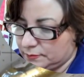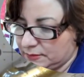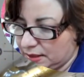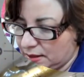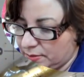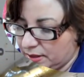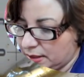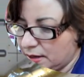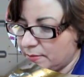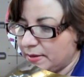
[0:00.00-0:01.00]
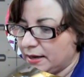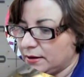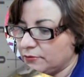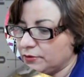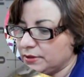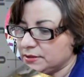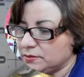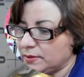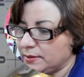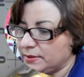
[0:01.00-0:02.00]
And I'm going to come back over this
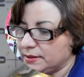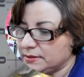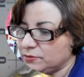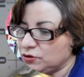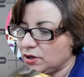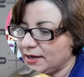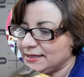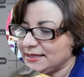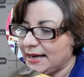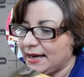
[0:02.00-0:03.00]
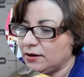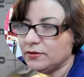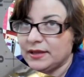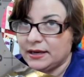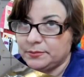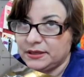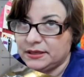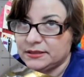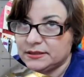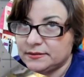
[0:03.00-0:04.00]
way because I'm trying to anchor that
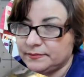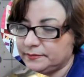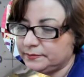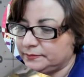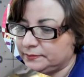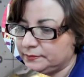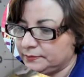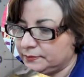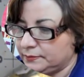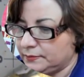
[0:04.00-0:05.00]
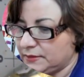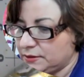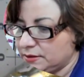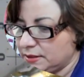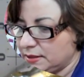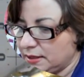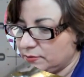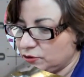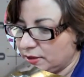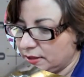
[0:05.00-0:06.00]
piece. You see that? I'm
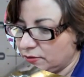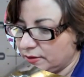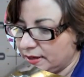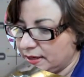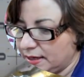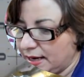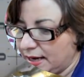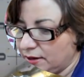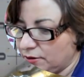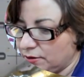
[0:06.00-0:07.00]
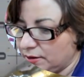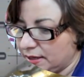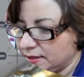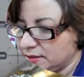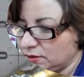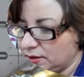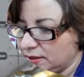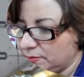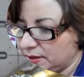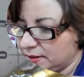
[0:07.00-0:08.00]
trying to create an anchor and a starting
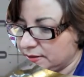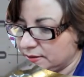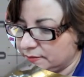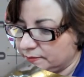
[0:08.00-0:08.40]
piece.